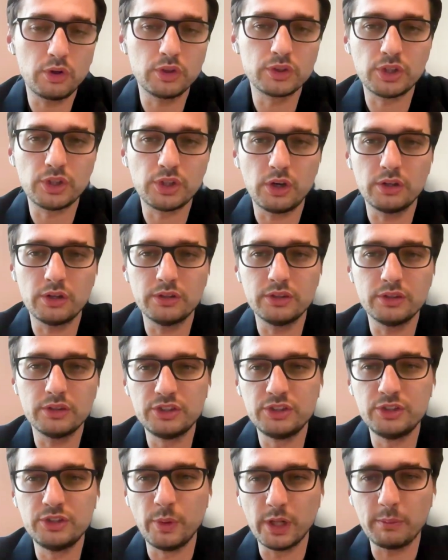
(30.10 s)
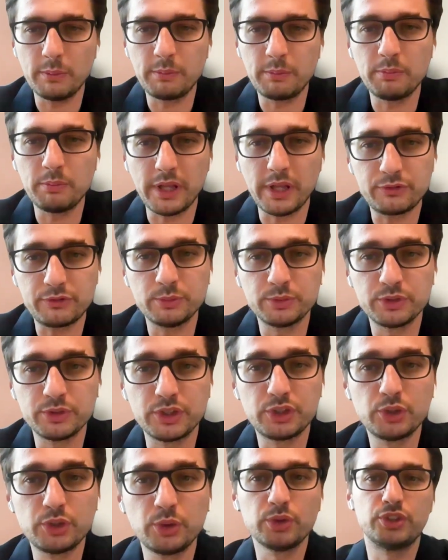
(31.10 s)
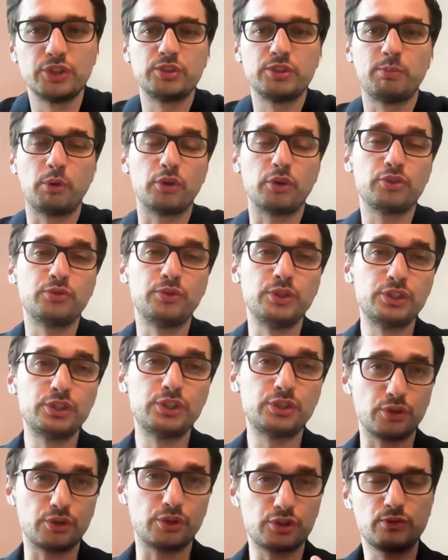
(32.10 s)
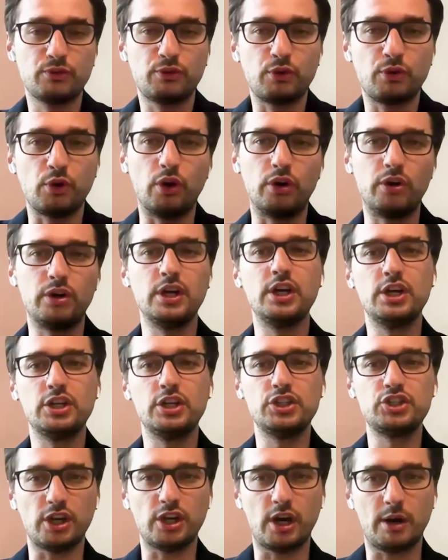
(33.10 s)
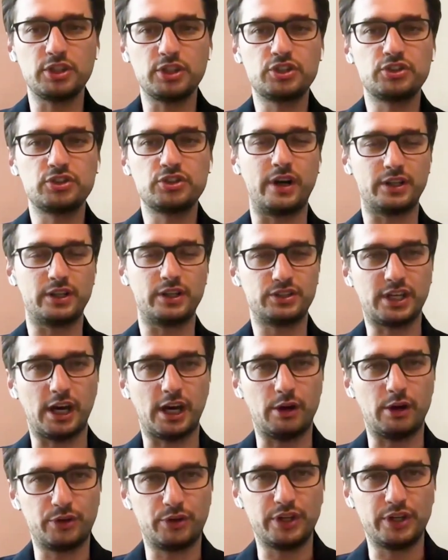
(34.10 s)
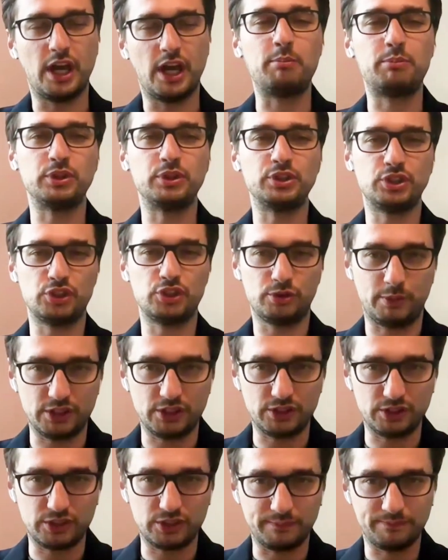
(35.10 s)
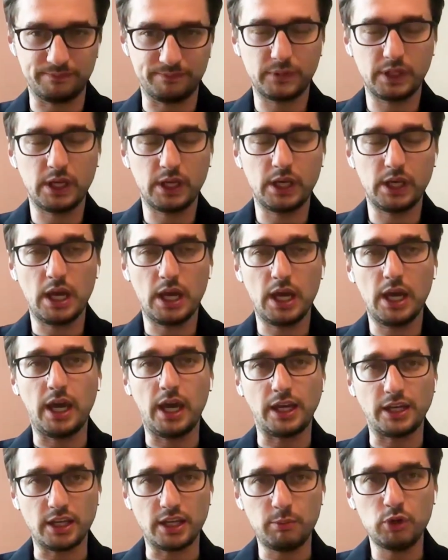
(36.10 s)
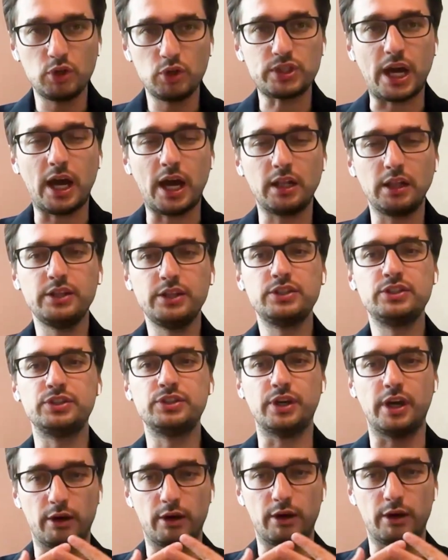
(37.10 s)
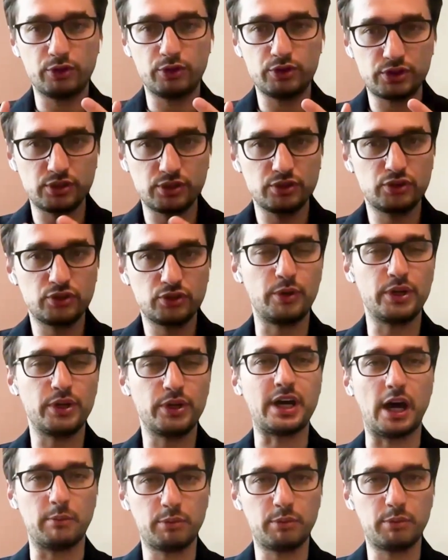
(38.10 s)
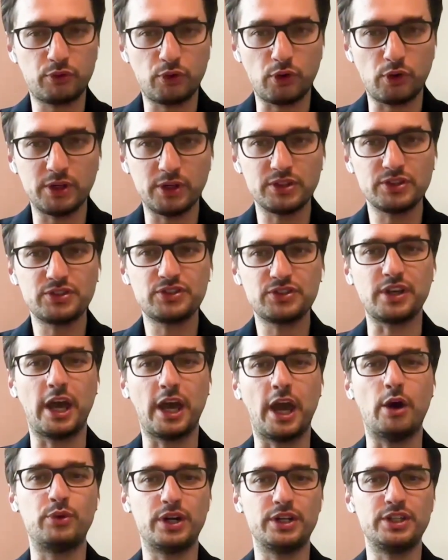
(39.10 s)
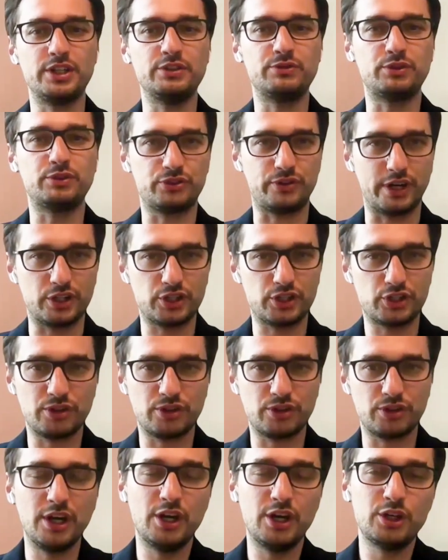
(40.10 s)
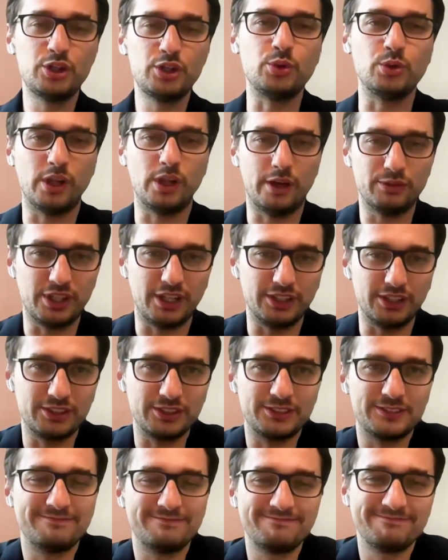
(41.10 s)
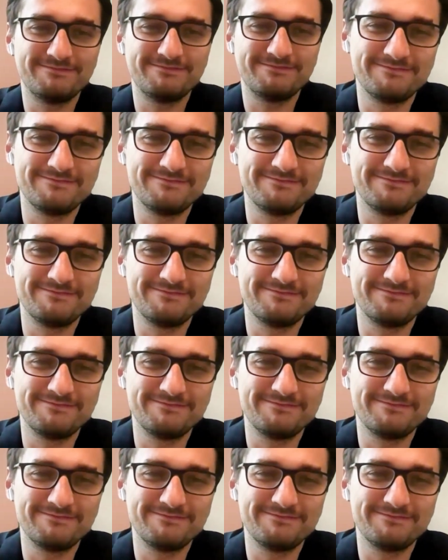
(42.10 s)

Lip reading: a focus on developing platforms and tools that support research for genomics, drug discovery, and precision medicine. At Nebius, I lead the efforts to bring high-performance and ready infrastructure to life sciences.